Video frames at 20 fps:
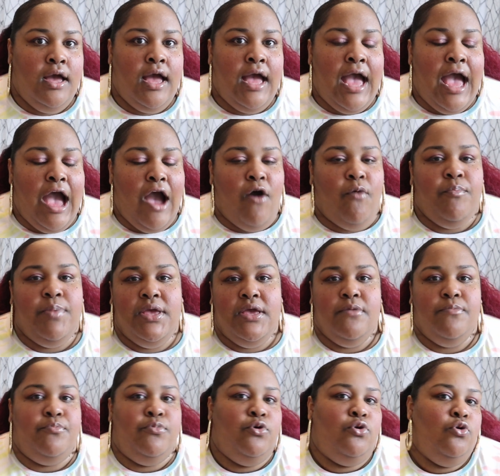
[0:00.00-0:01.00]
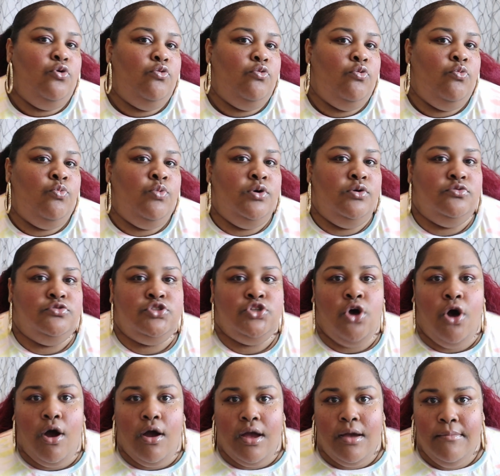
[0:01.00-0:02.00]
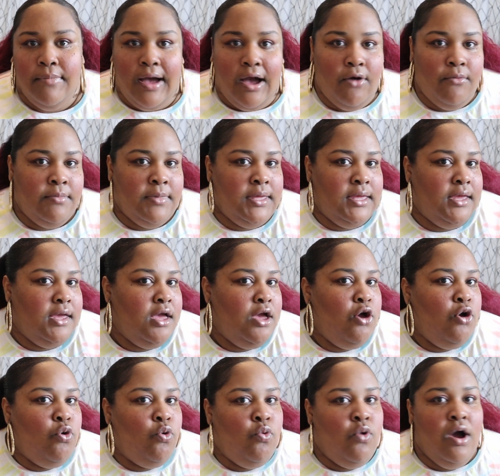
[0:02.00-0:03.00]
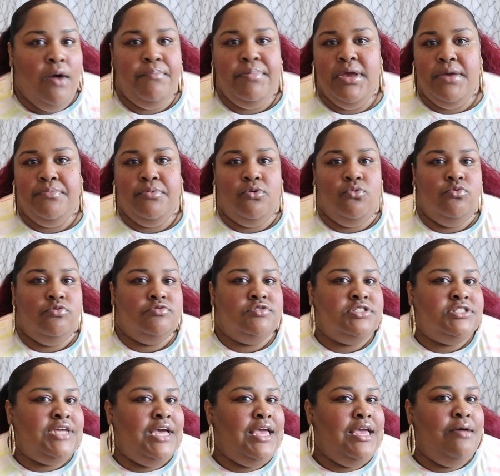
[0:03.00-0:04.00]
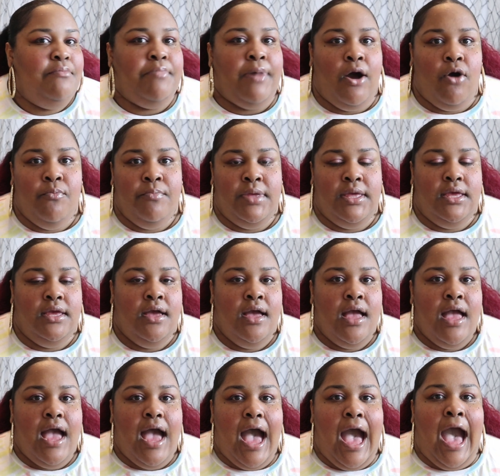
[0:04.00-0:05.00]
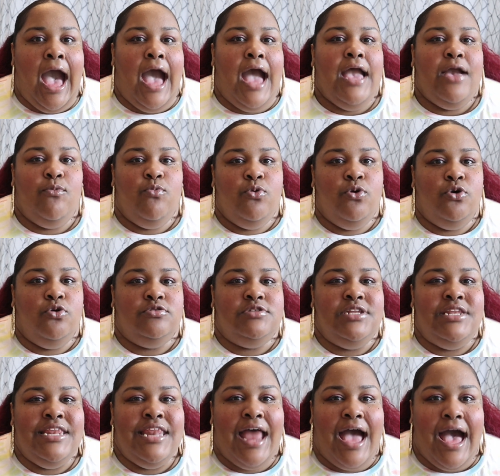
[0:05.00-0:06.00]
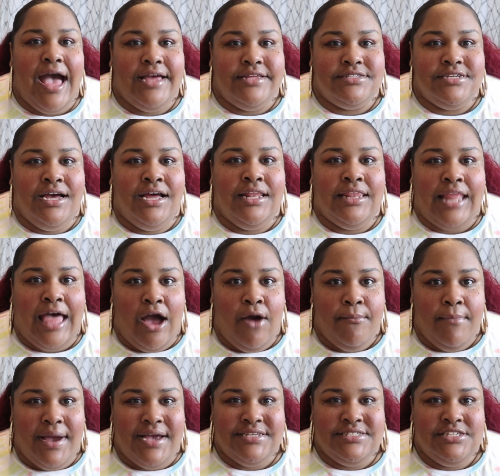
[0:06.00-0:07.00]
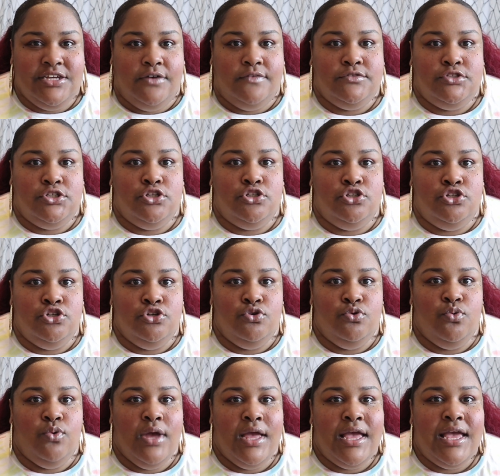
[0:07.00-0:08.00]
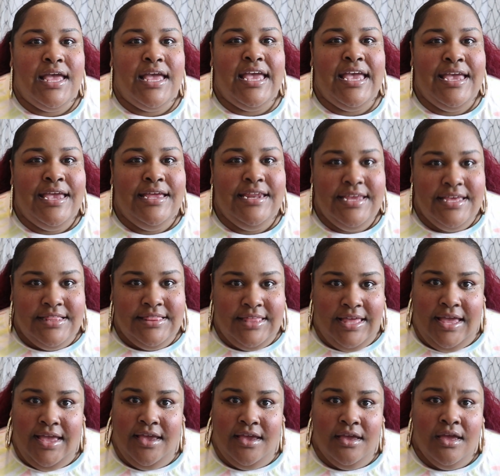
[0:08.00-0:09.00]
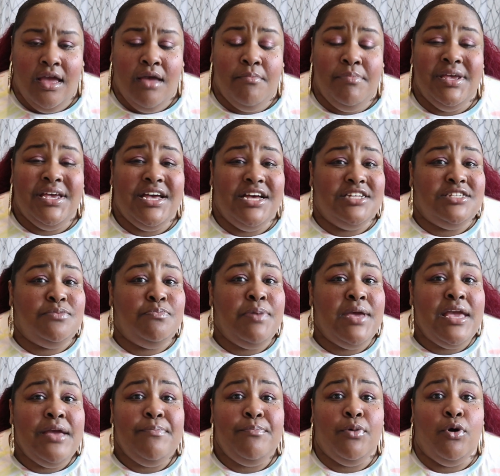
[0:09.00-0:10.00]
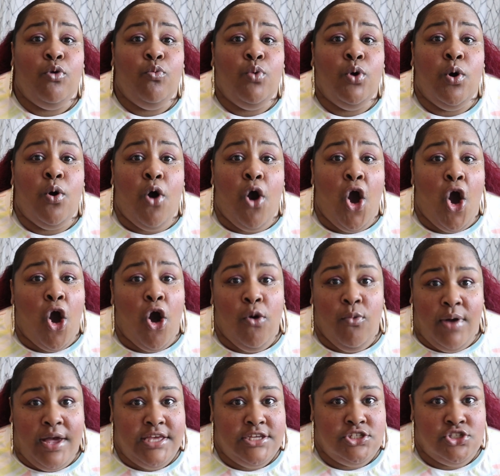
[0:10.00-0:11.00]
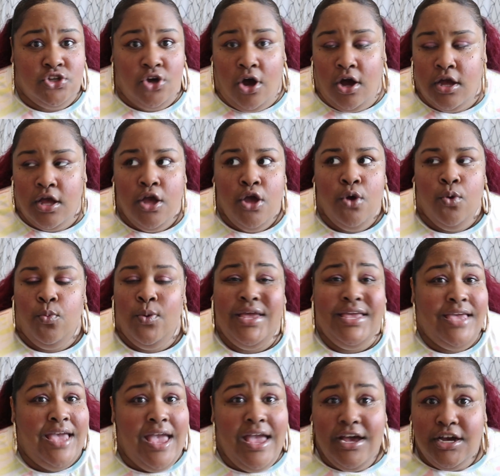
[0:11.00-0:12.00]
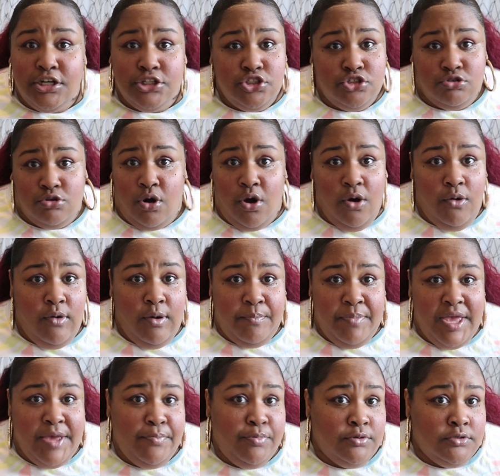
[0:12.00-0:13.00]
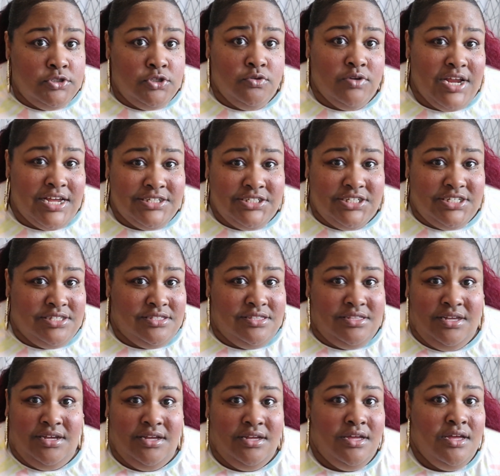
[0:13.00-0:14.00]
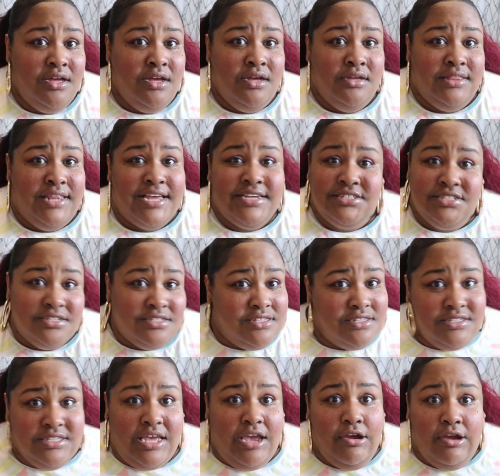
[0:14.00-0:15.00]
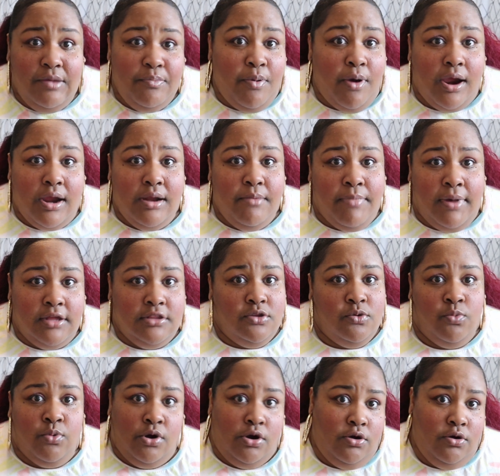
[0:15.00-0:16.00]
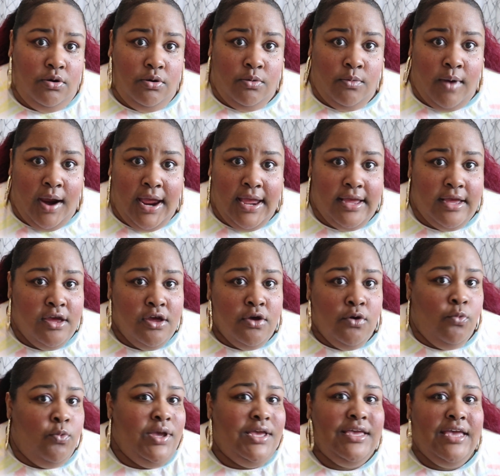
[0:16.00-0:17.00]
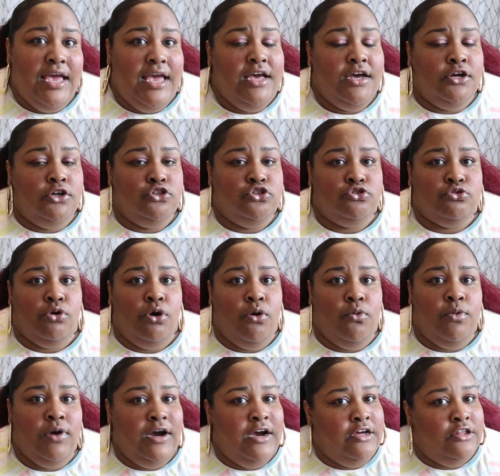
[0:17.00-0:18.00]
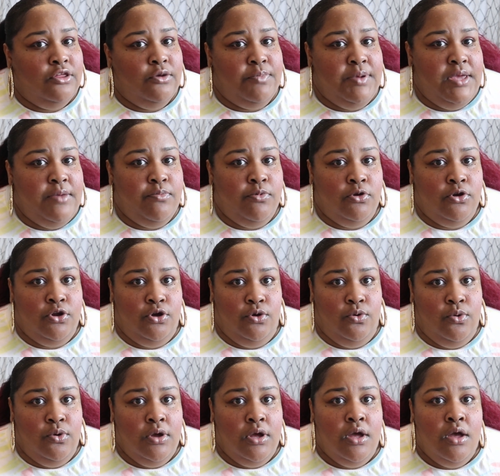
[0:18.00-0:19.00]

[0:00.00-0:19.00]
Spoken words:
how people will talk about me, what people will say about me, I will not allow myself to do anything, because people will always talk. We can't control what people do. That's just the scary part about the world, right? We can't control what other people do.